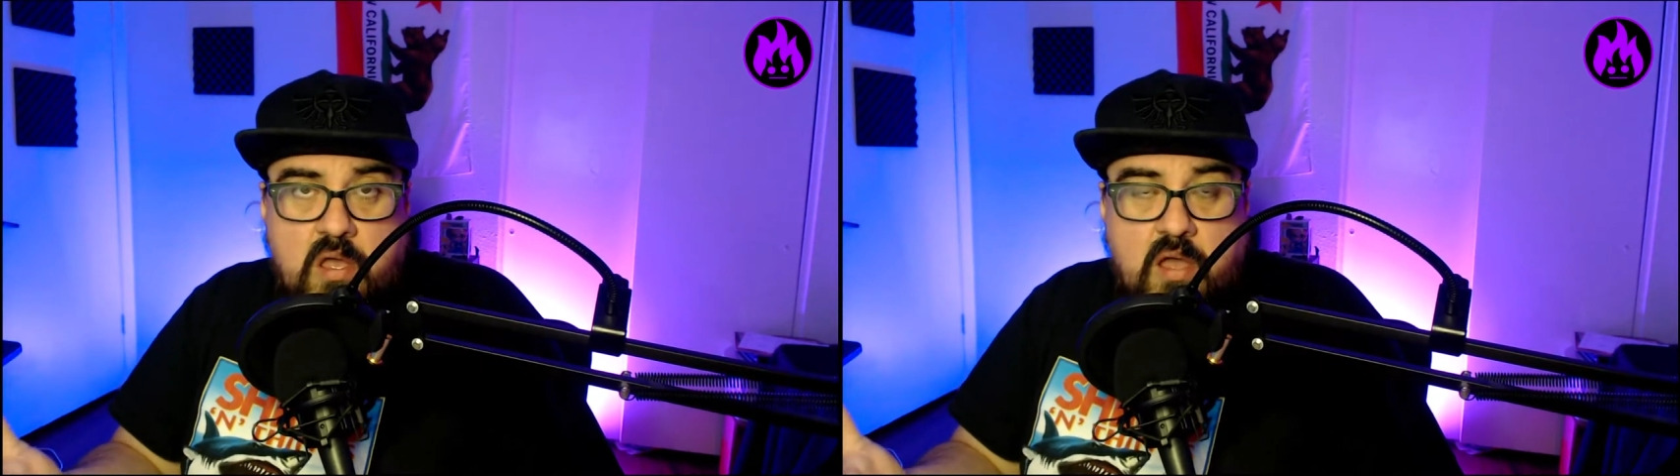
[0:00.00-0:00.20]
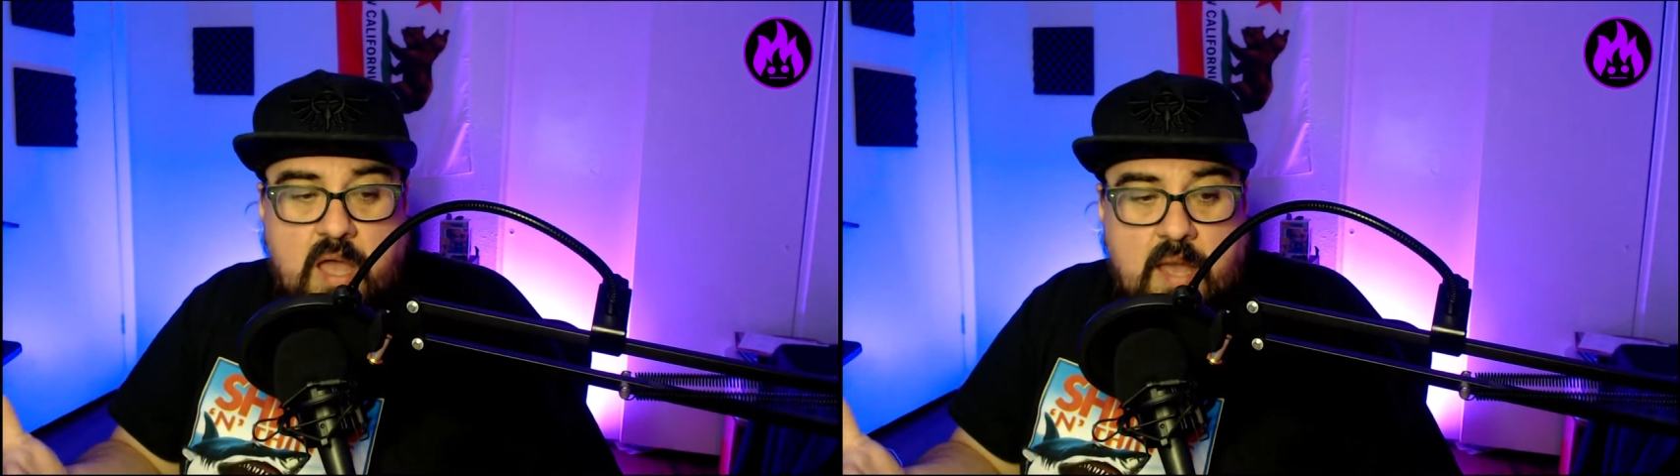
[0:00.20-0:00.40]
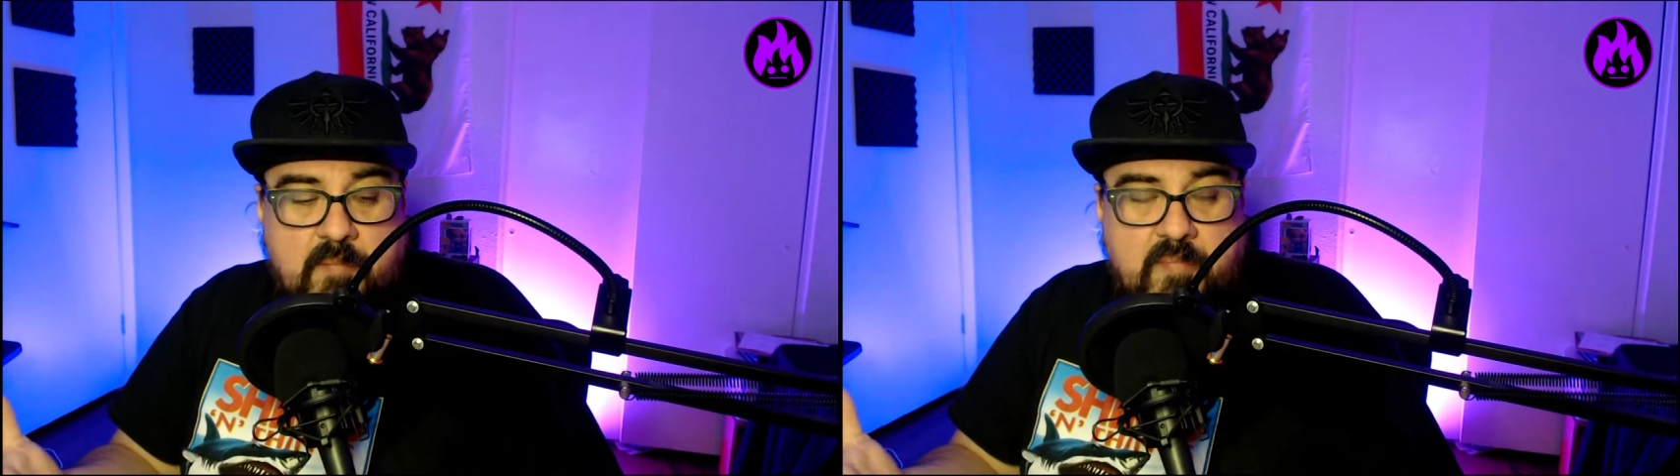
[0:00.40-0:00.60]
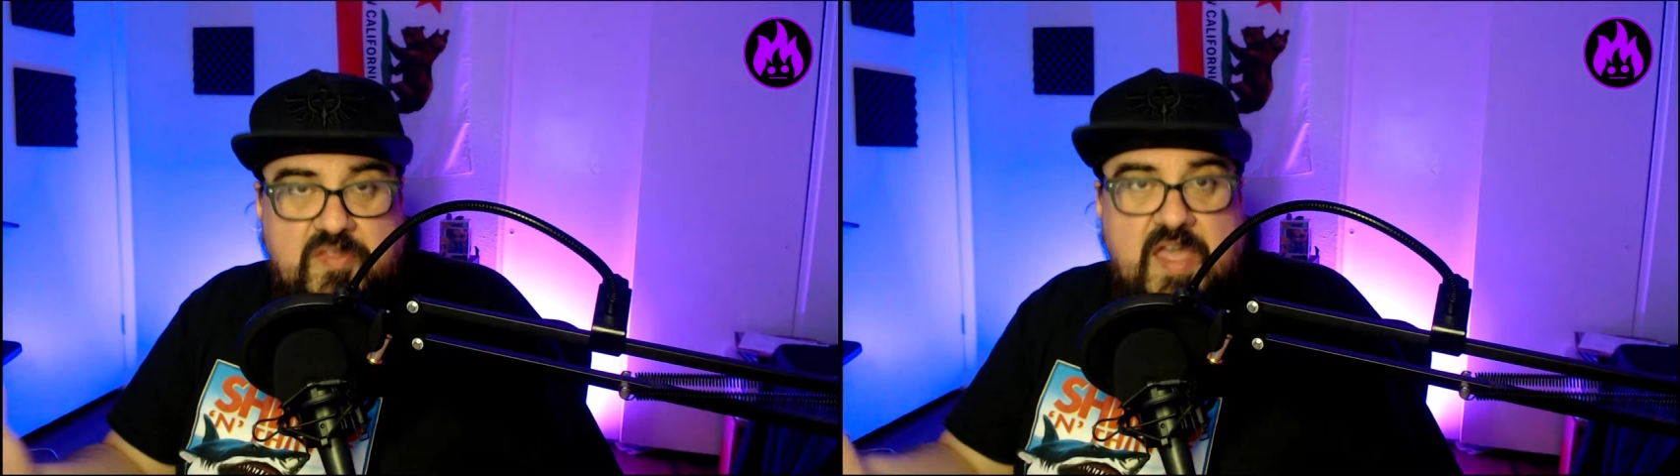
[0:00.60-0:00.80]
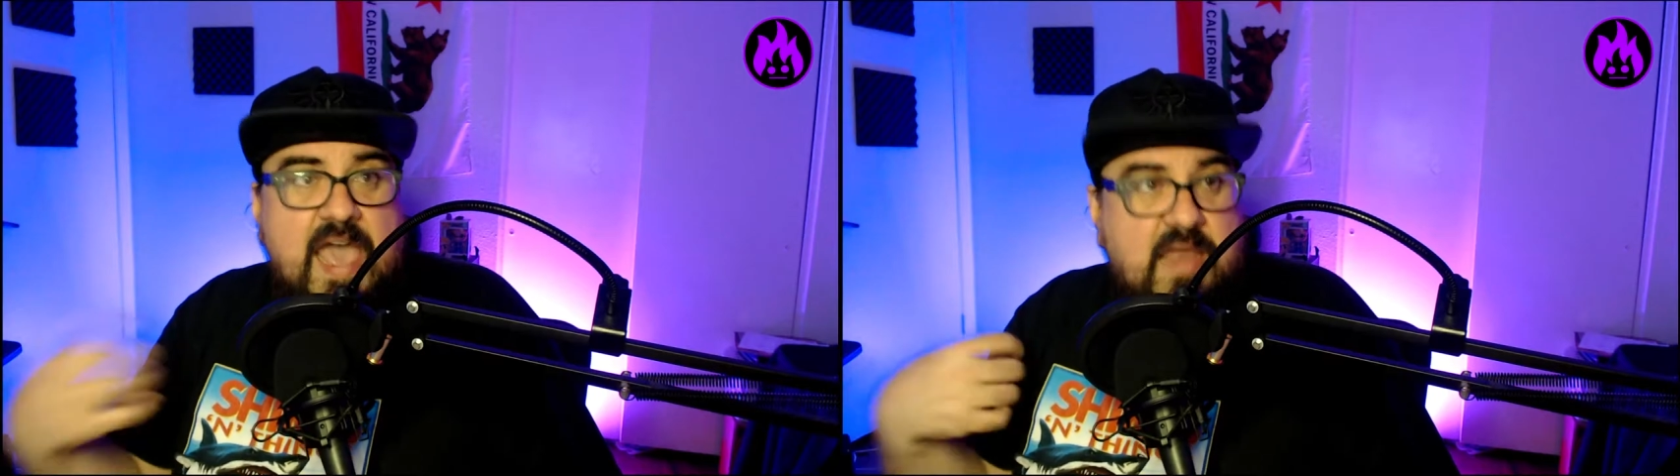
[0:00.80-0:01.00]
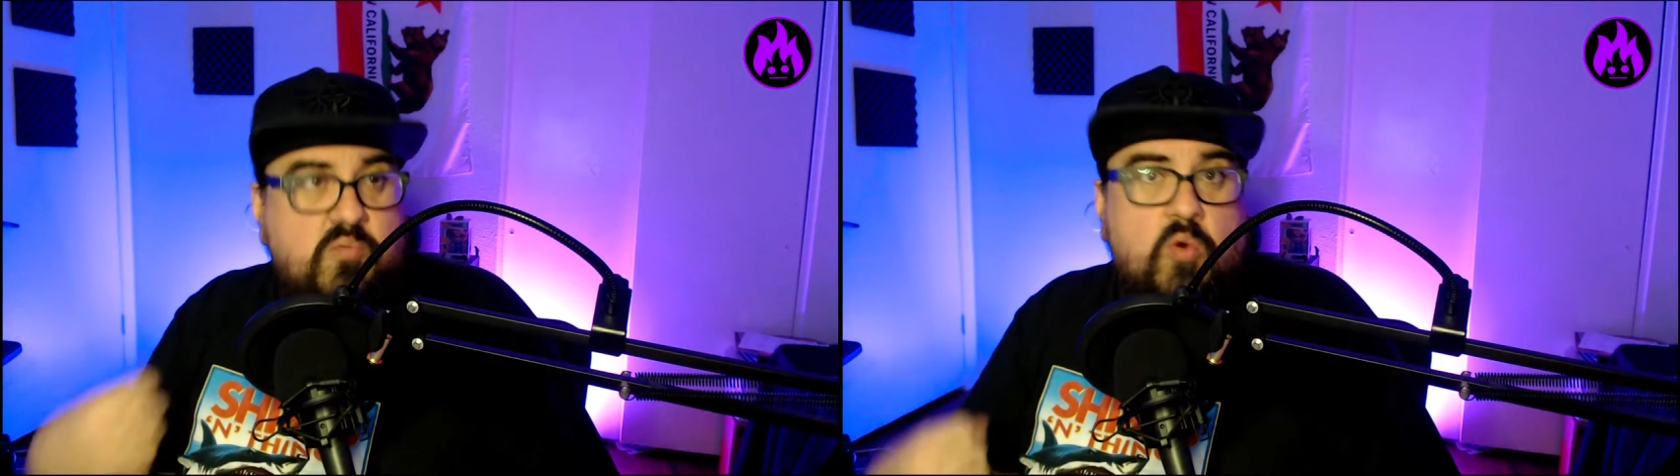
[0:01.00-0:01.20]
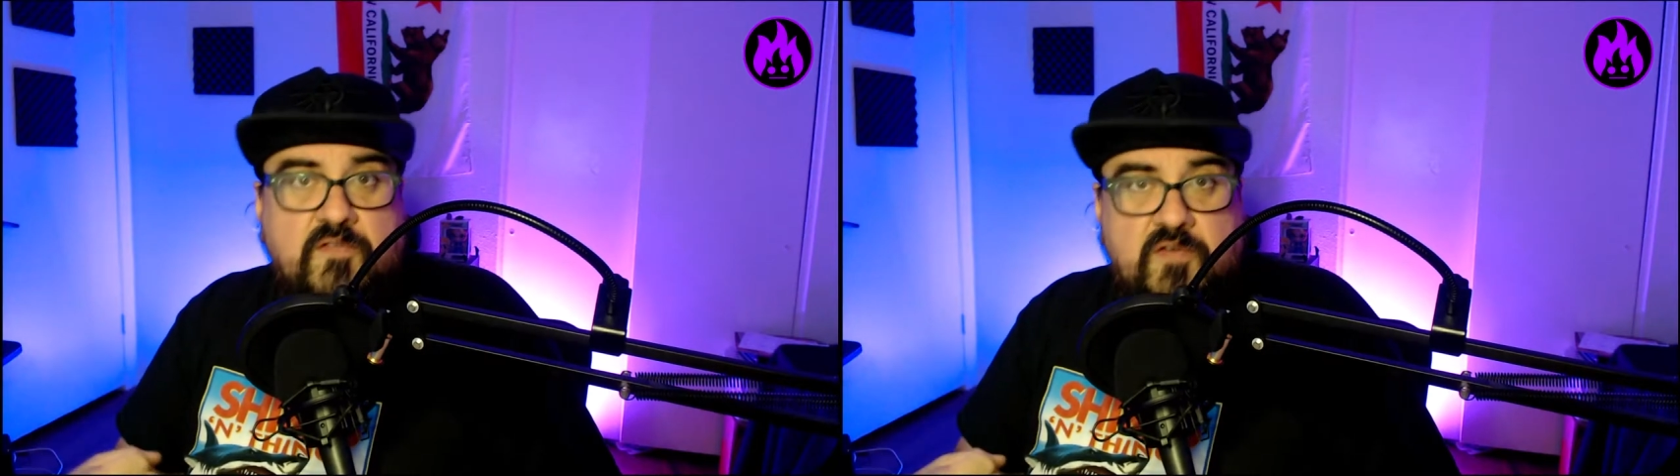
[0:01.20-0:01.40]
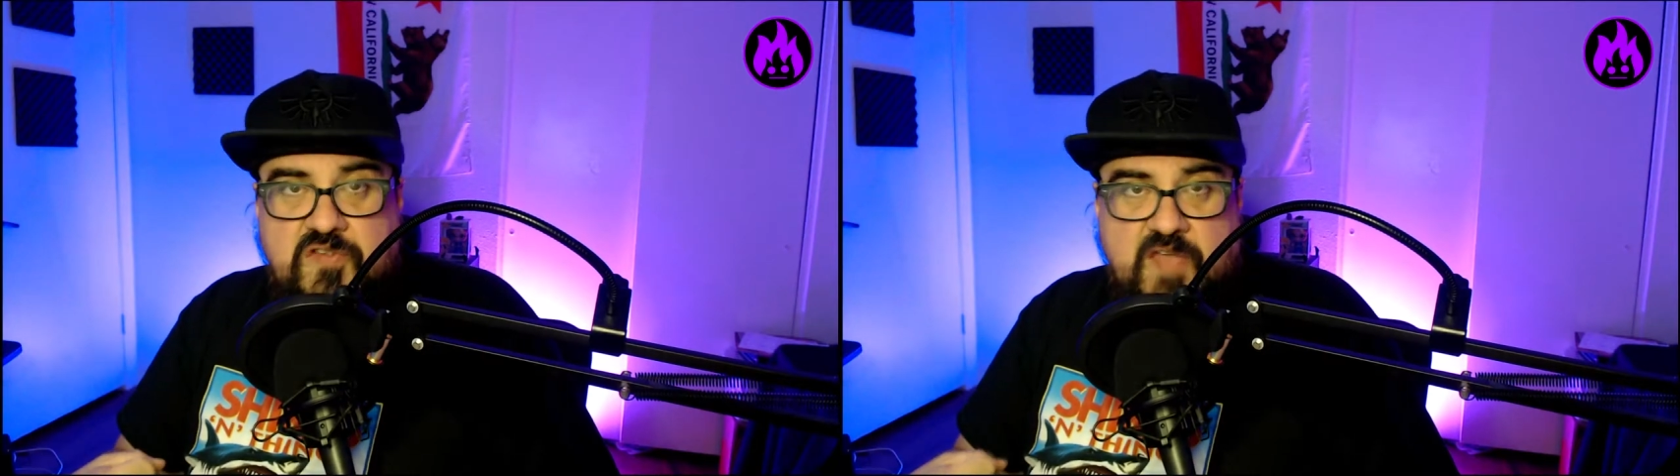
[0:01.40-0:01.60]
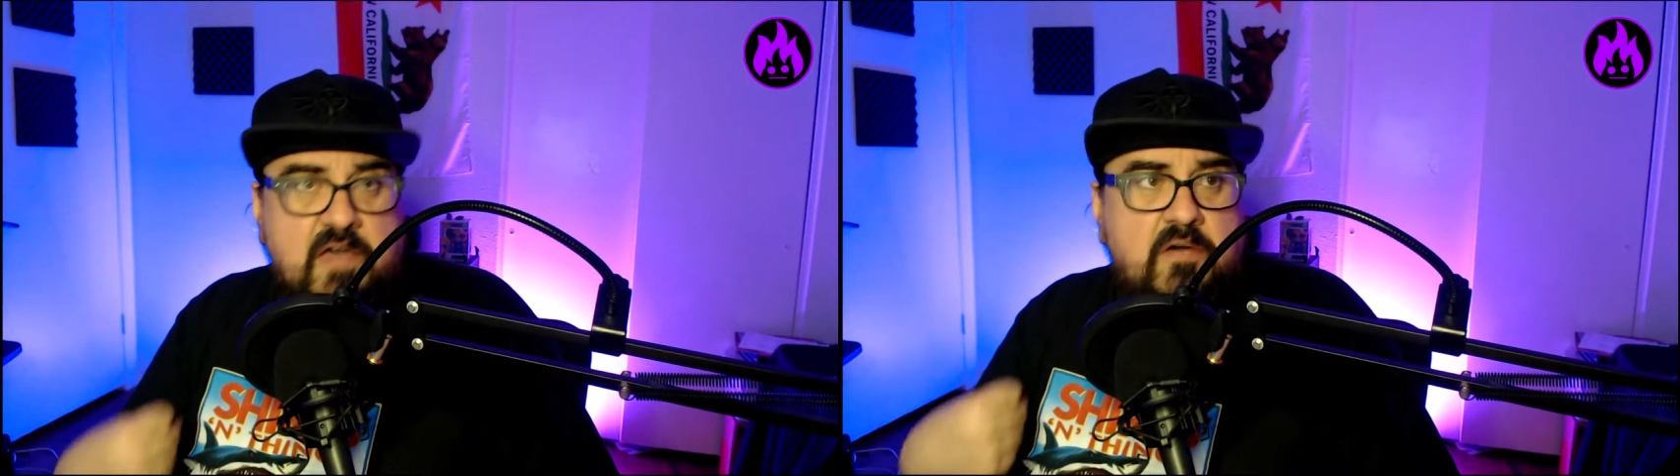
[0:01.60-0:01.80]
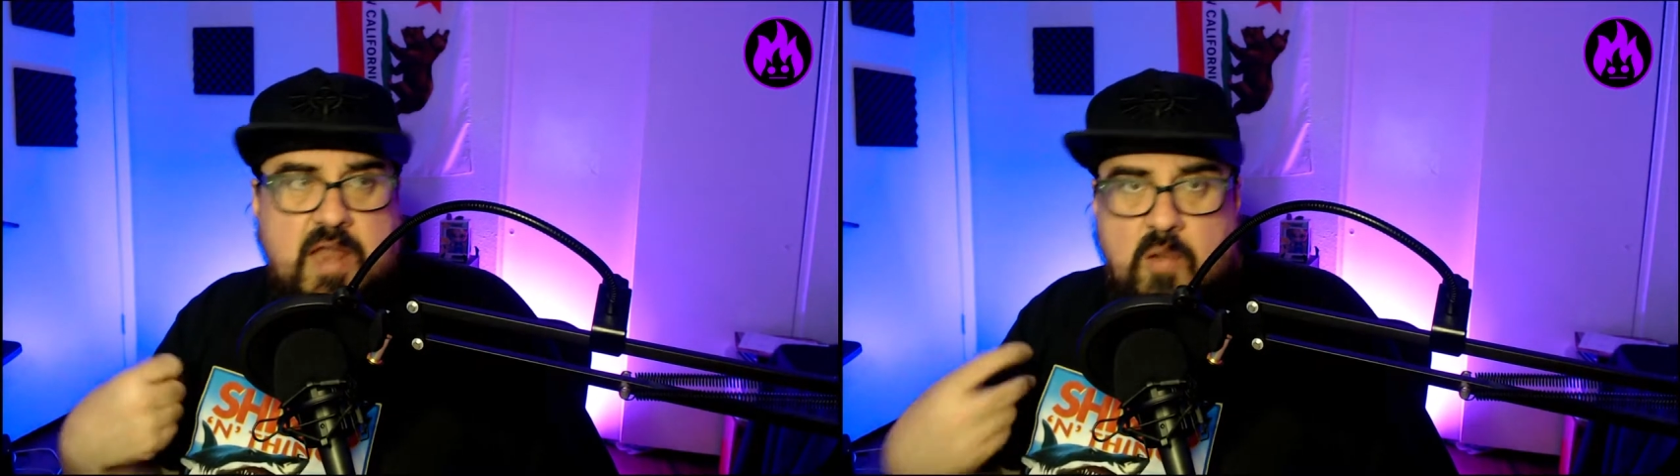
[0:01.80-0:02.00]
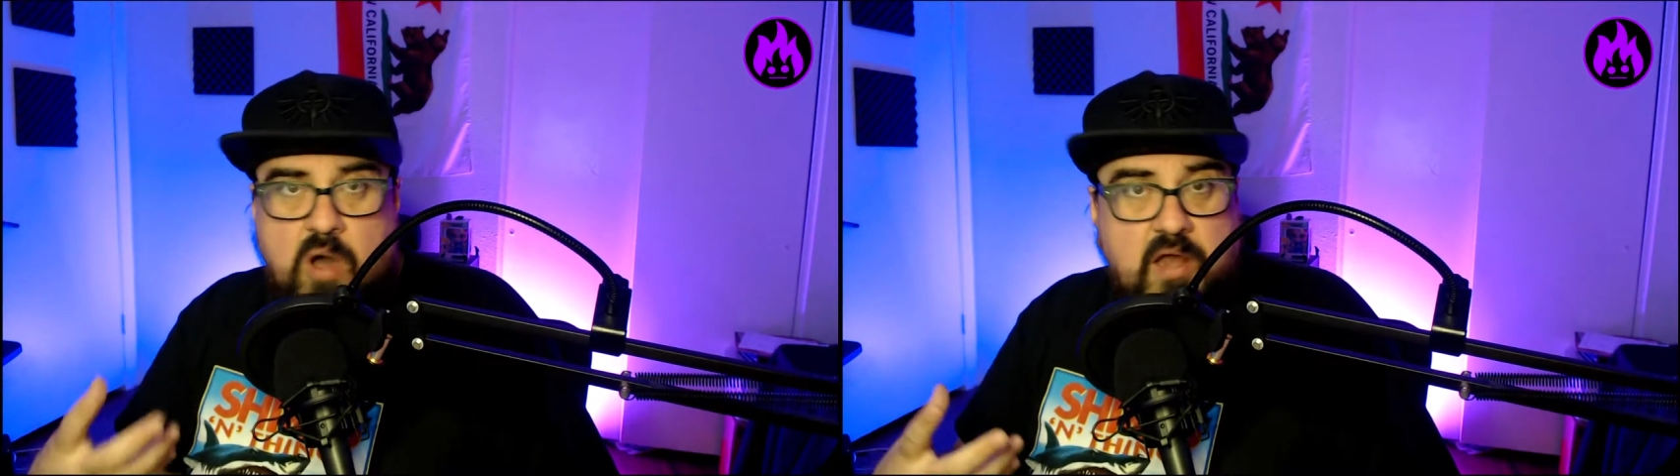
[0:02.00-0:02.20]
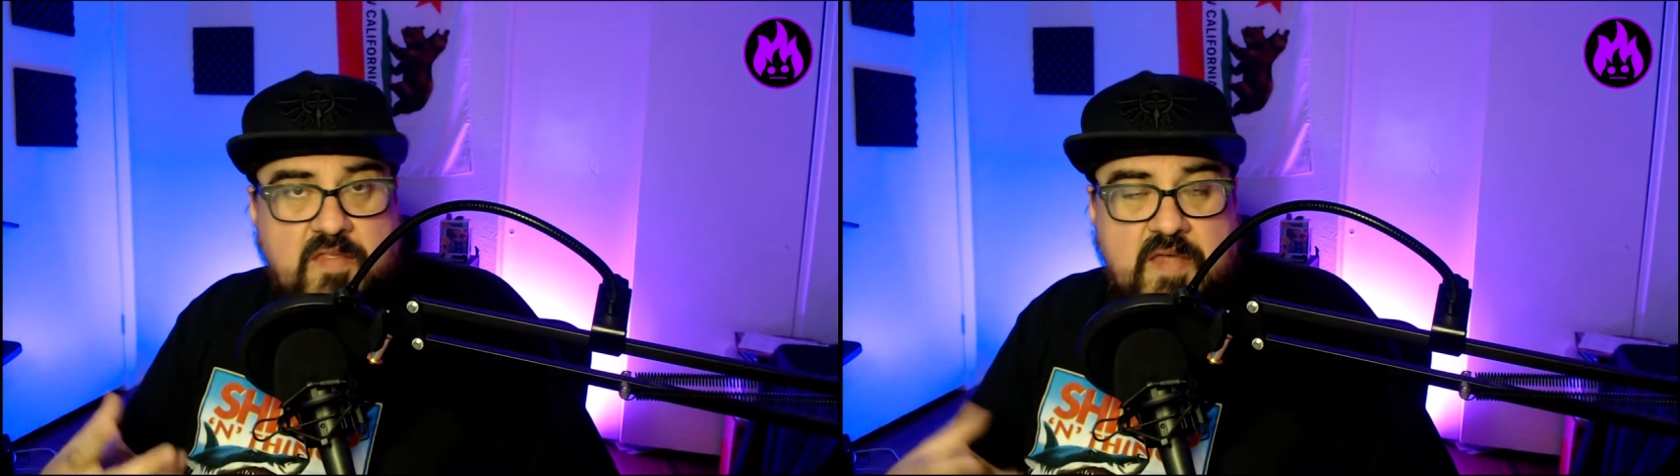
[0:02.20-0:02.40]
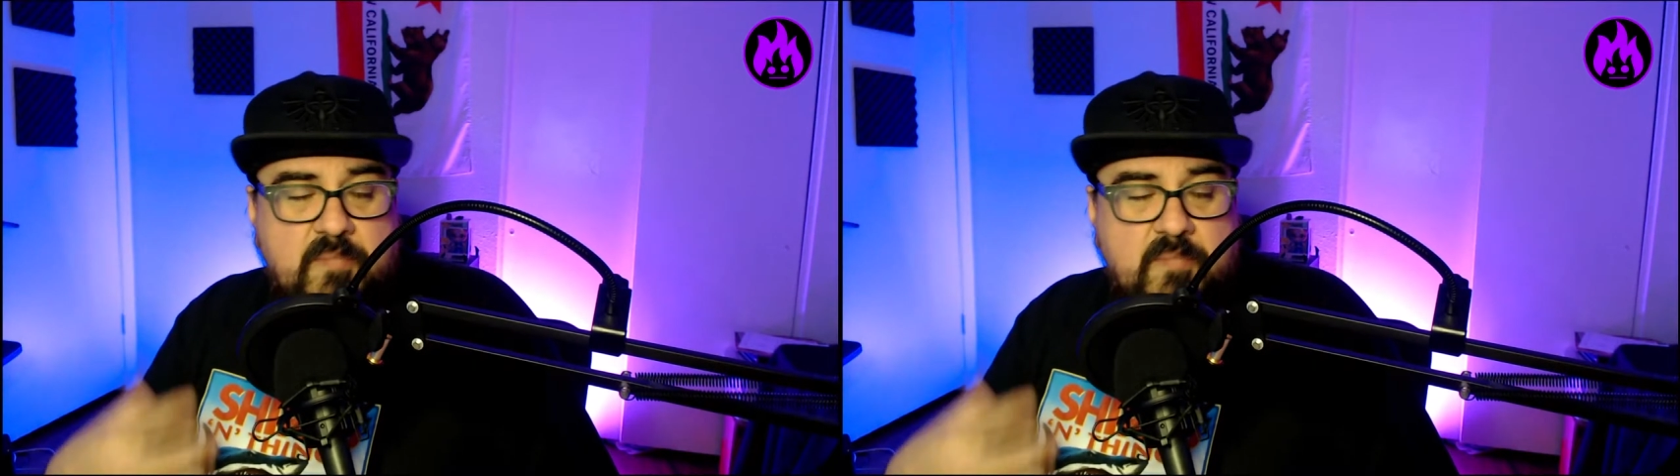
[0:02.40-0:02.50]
but they had more for sale and I wanted them.